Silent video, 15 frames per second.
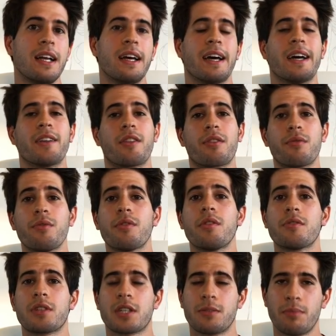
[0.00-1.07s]
And through
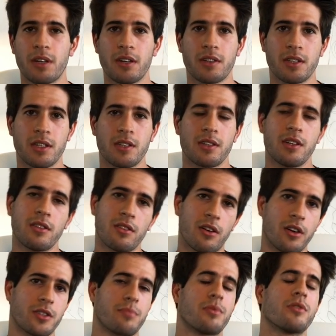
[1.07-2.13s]
those experiences in the
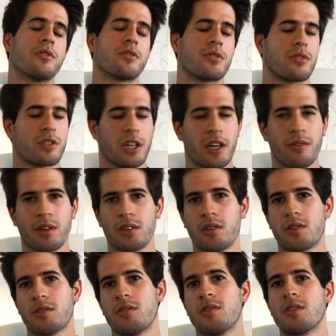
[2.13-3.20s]
hospitals, shadowing
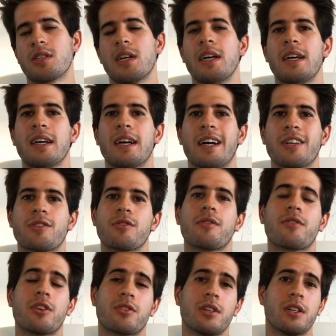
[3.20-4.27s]
doctors, I sort
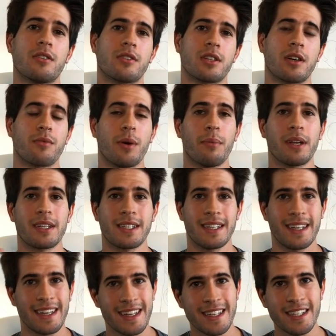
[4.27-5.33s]
of got to understand what medicine
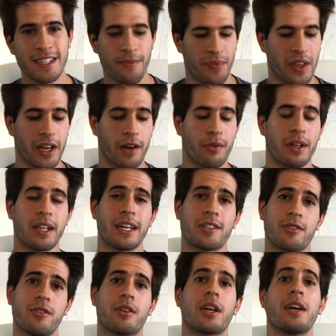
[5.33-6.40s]
is, and I
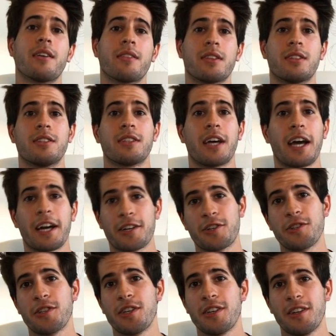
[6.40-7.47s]
realized, okay, this is
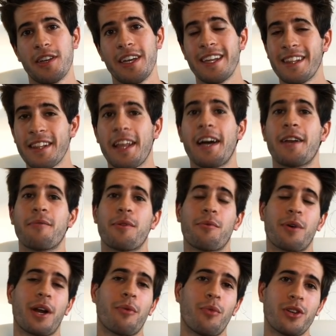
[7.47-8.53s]
actually in line with
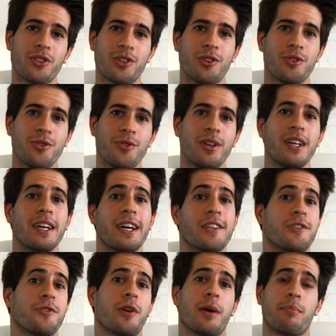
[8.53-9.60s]
what I want to do, and
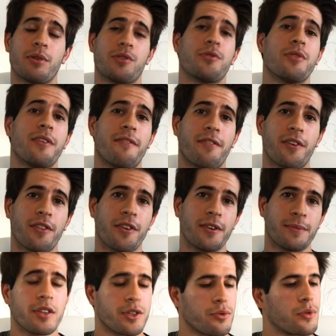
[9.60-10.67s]
so I pursued it further.
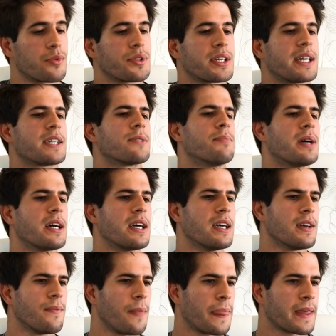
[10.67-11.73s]
This one was asked by
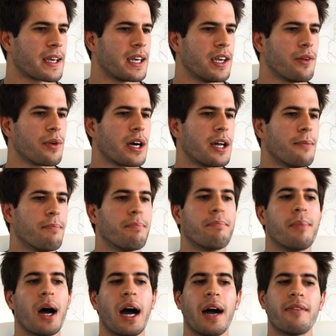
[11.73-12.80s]
Kiran
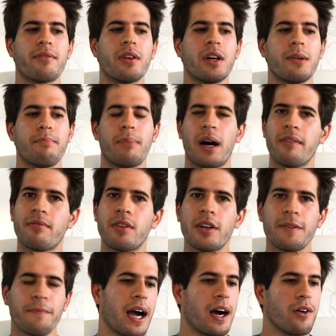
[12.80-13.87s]

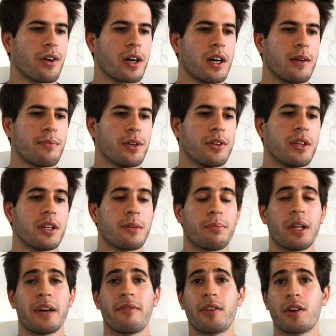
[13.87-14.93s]
Bhavra, how come you didn't
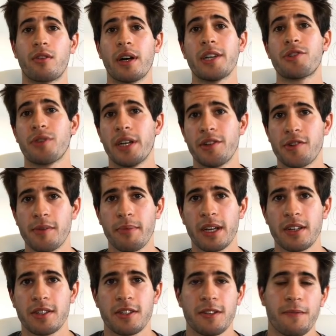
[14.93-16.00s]
apply for graduate entry
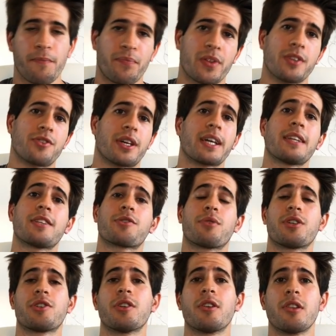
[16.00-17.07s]
medicine? So I get this
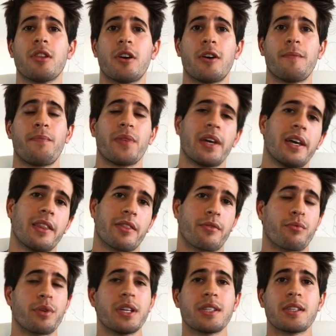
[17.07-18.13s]
question a lot. The
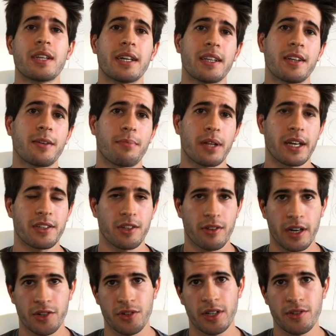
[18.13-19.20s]
reason I didn't apply to
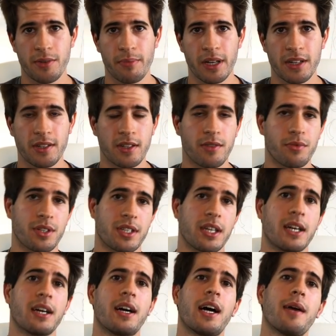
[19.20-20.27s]
graduate entry medicine was
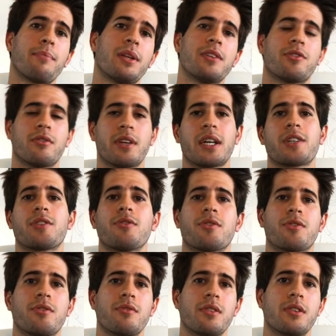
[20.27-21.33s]
that I'm an international
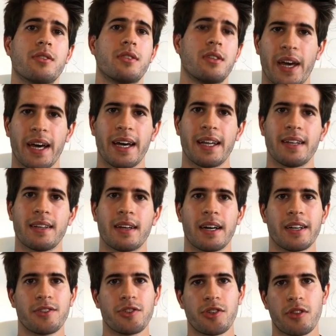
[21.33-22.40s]
student, and
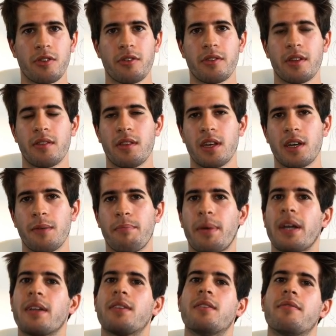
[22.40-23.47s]
I just thought that the
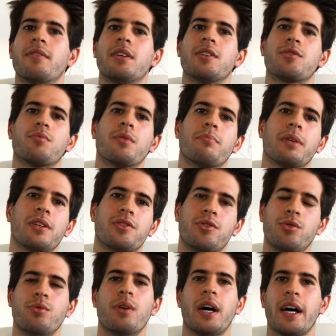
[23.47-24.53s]
competitiveness would be
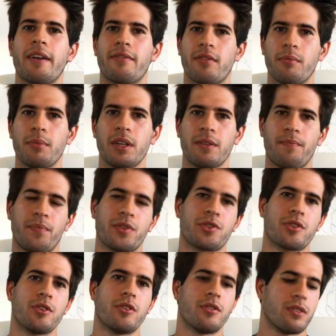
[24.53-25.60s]
too high for me.
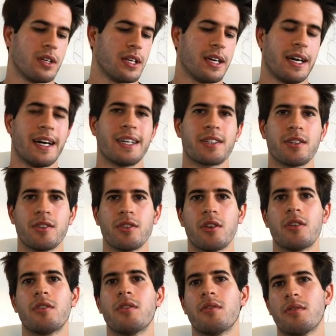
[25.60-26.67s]
So as a
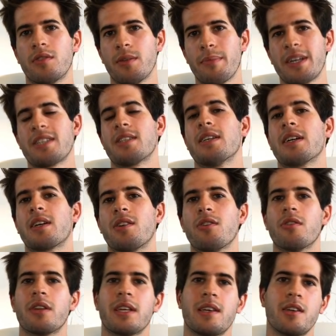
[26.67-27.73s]
non-domestic,
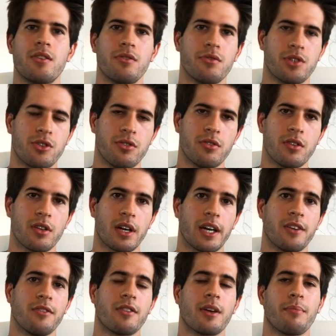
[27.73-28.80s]
non-EU student, I
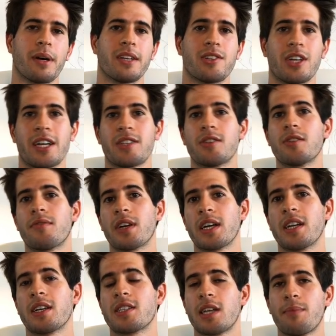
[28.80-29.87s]
knew that my chances for
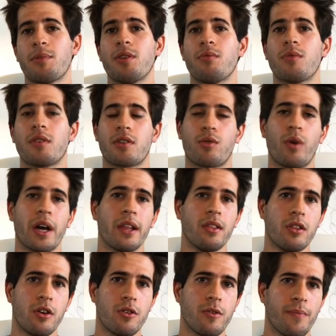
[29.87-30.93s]
getting accepted were quite
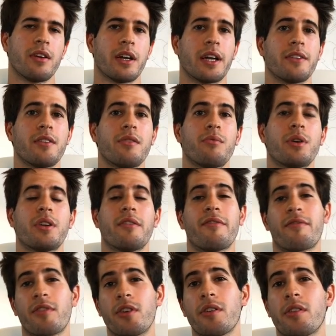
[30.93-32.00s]
low, and I didn't want to
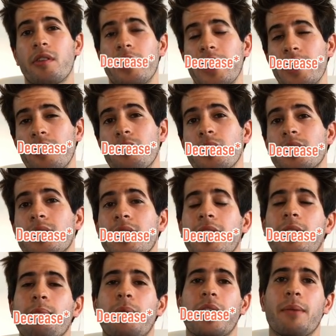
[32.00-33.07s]
further increase
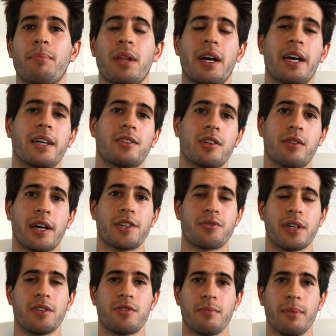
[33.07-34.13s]
that by applying to graduate
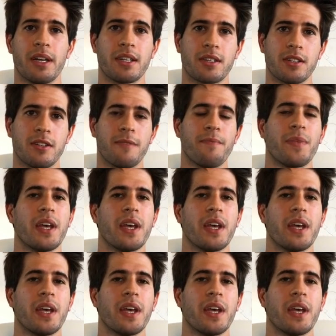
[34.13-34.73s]
entry medicine.